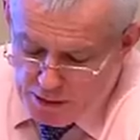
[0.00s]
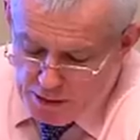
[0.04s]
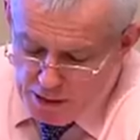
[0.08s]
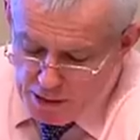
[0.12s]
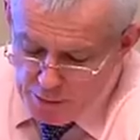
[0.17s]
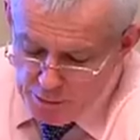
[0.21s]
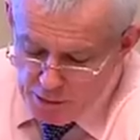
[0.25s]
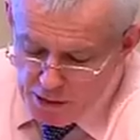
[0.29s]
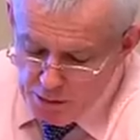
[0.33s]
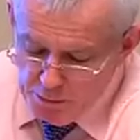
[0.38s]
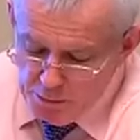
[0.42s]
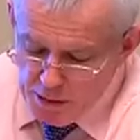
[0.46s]

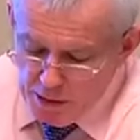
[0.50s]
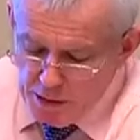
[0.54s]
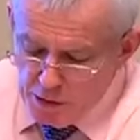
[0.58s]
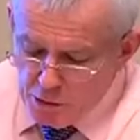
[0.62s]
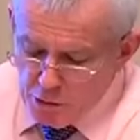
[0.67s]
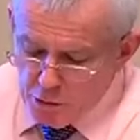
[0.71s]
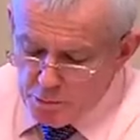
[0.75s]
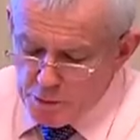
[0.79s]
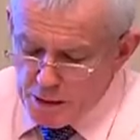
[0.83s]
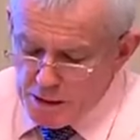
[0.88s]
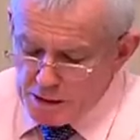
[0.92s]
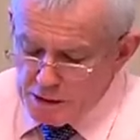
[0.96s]
How many
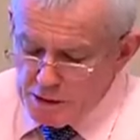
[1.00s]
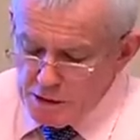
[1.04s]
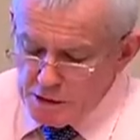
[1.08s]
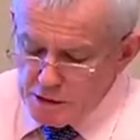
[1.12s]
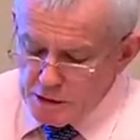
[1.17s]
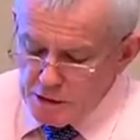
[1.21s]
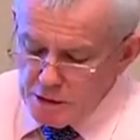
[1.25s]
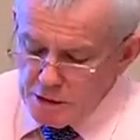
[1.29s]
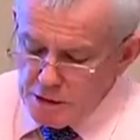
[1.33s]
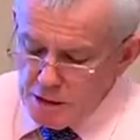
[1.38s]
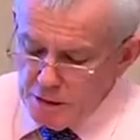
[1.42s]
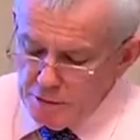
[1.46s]
medical
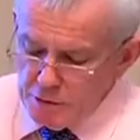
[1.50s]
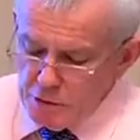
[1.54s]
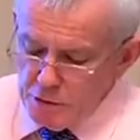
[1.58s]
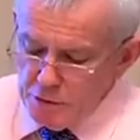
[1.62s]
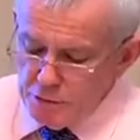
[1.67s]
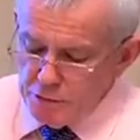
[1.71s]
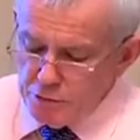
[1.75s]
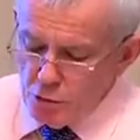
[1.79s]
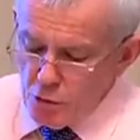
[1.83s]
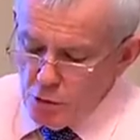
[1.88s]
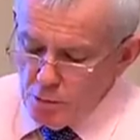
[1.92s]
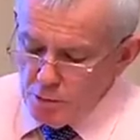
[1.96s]
practitioners have you
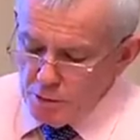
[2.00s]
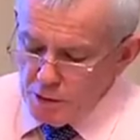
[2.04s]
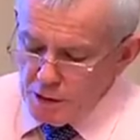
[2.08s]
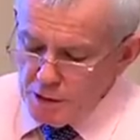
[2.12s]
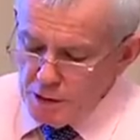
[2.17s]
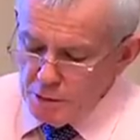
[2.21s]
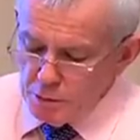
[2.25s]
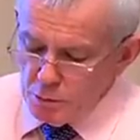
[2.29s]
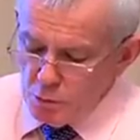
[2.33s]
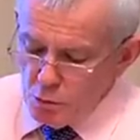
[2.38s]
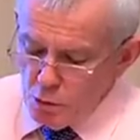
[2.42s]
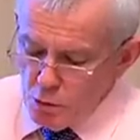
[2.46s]

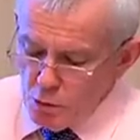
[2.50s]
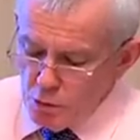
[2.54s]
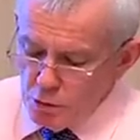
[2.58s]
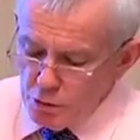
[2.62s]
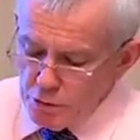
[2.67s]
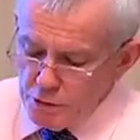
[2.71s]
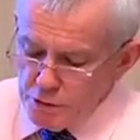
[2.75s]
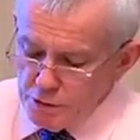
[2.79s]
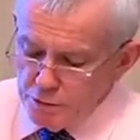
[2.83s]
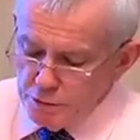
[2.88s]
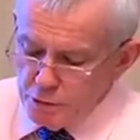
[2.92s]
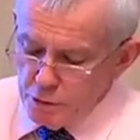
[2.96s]
formally
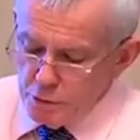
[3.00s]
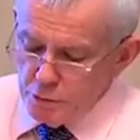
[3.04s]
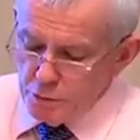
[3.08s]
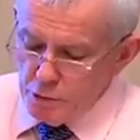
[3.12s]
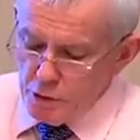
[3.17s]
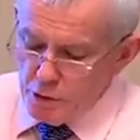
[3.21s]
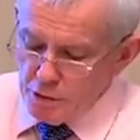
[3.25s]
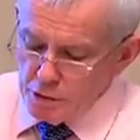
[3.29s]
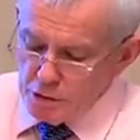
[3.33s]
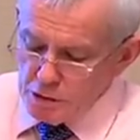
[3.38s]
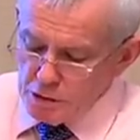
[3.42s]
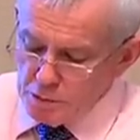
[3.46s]
warned for
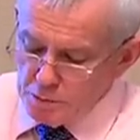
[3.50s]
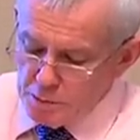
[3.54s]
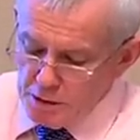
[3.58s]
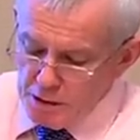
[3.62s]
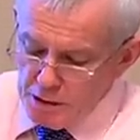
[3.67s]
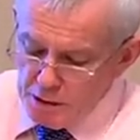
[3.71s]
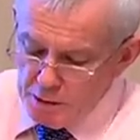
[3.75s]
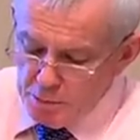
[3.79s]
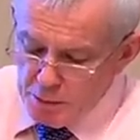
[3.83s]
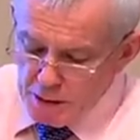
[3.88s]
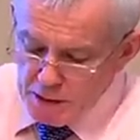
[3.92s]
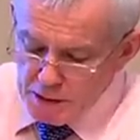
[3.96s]
wrong
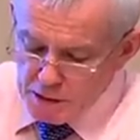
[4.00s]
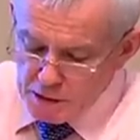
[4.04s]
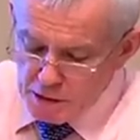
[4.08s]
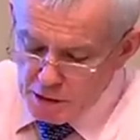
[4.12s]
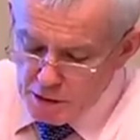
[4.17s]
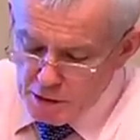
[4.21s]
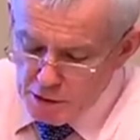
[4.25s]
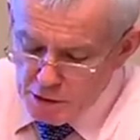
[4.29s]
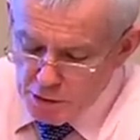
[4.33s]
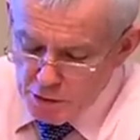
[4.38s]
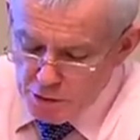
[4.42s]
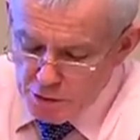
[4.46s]
speak based
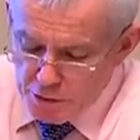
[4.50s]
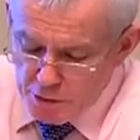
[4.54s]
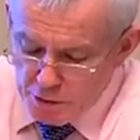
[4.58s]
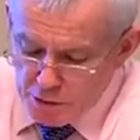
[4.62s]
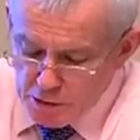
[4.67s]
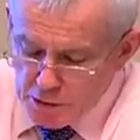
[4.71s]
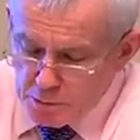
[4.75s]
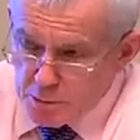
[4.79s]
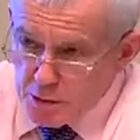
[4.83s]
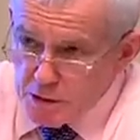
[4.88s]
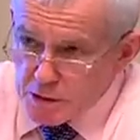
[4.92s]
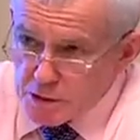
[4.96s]
only on their
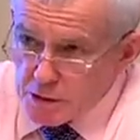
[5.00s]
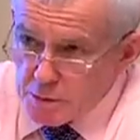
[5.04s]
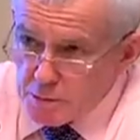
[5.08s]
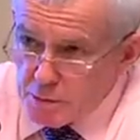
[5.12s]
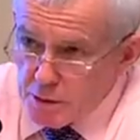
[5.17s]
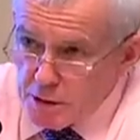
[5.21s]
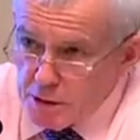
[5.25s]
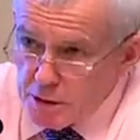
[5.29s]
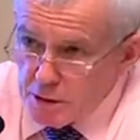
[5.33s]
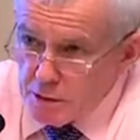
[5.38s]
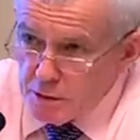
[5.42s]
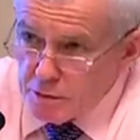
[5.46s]
expressed
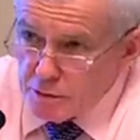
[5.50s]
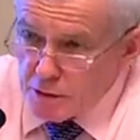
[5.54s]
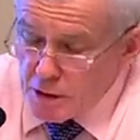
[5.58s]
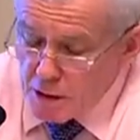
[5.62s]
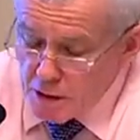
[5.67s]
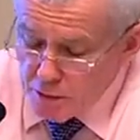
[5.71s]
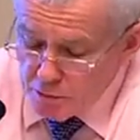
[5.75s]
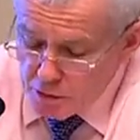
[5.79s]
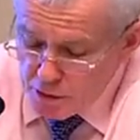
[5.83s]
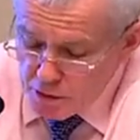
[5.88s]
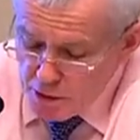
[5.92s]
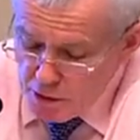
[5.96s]
opinion of
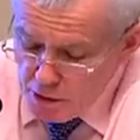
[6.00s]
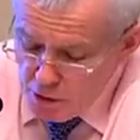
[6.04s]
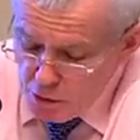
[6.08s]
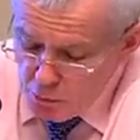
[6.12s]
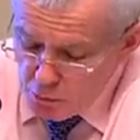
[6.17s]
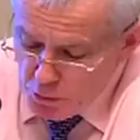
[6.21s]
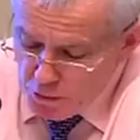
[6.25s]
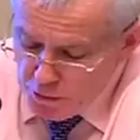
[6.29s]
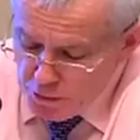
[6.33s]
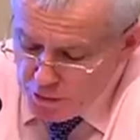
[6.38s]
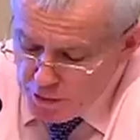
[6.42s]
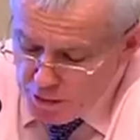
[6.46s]
COVID?
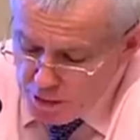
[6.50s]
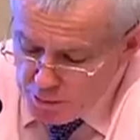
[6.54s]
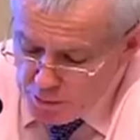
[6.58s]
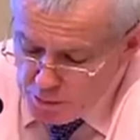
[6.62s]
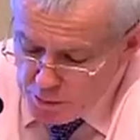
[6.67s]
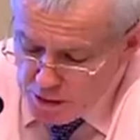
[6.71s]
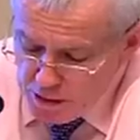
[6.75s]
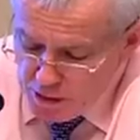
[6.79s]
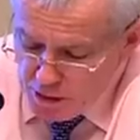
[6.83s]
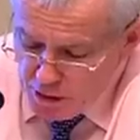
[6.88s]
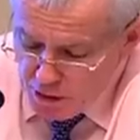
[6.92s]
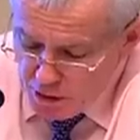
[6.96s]
Whether that
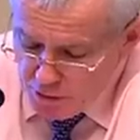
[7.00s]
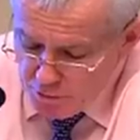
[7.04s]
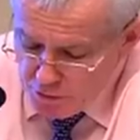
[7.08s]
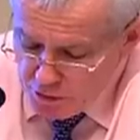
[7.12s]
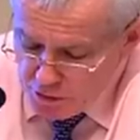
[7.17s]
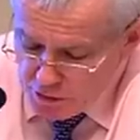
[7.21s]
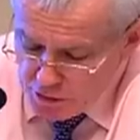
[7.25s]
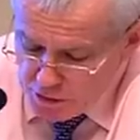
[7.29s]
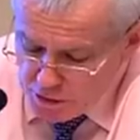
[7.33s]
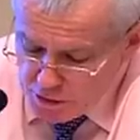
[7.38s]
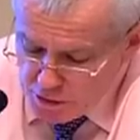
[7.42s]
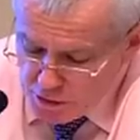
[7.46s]
be COVID
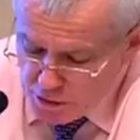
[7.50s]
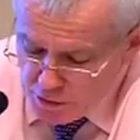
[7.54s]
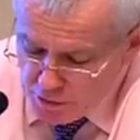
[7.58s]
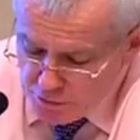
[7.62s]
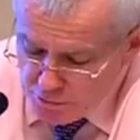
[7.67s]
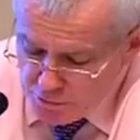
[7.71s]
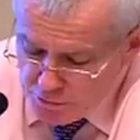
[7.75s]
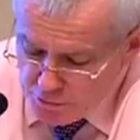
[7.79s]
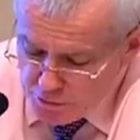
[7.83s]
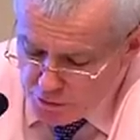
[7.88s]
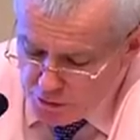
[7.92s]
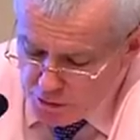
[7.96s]

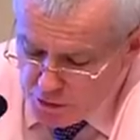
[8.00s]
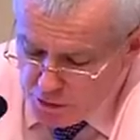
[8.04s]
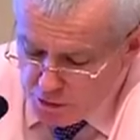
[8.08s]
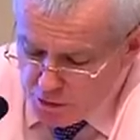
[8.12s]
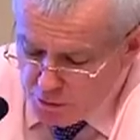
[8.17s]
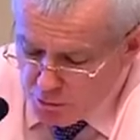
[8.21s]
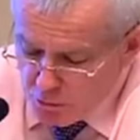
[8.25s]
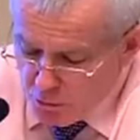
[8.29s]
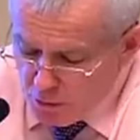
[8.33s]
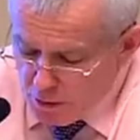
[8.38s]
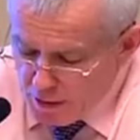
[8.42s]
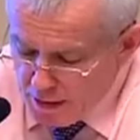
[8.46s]
itself,
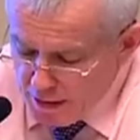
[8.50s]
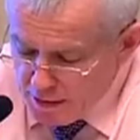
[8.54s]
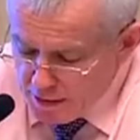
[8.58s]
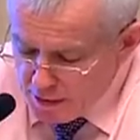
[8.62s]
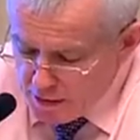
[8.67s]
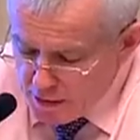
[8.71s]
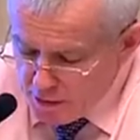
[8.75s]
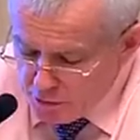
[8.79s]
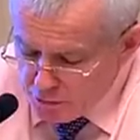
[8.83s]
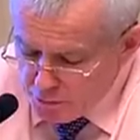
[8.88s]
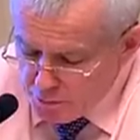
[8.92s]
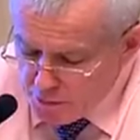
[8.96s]

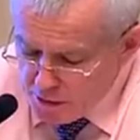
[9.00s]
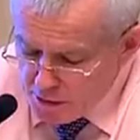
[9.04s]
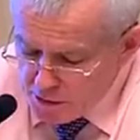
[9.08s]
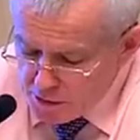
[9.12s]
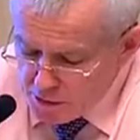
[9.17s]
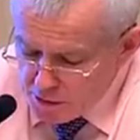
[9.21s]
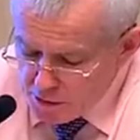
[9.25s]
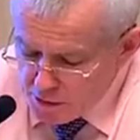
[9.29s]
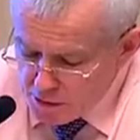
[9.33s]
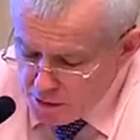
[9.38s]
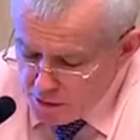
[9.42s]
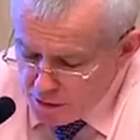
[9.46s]
related health
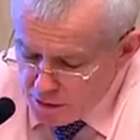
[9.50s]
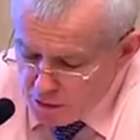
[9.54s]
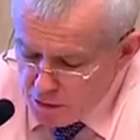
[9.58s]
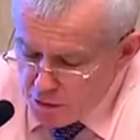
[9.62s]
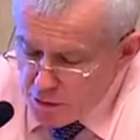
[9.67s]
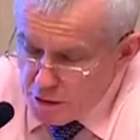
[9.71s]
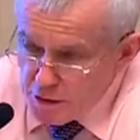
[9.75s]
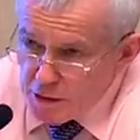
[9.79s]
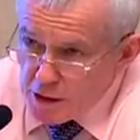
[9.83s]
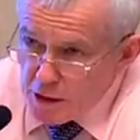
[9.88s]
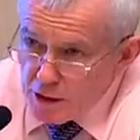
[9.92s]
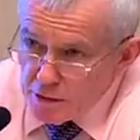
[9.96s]
measures,
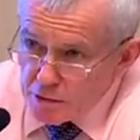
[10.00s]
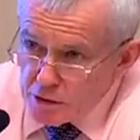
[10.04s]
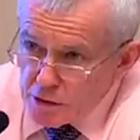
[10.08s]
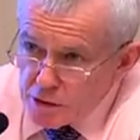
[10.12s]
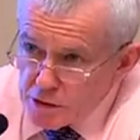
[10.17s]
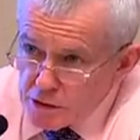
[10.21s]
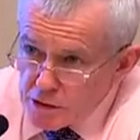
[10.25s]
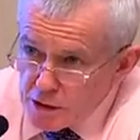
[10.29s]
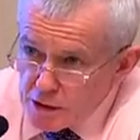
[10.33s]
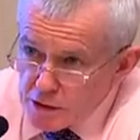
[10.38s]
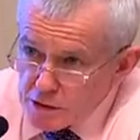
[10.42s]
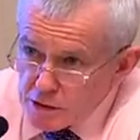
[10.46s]
including COVID
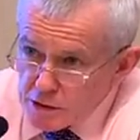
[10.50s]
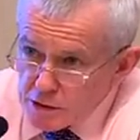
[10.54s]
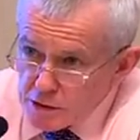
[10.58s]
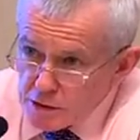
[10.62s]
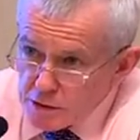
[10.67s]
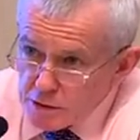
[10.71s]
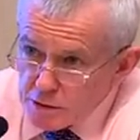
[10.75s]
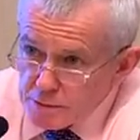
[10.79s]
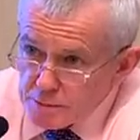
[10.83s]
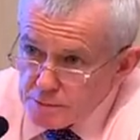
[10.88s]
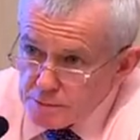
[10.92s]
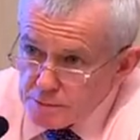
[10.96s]
injections?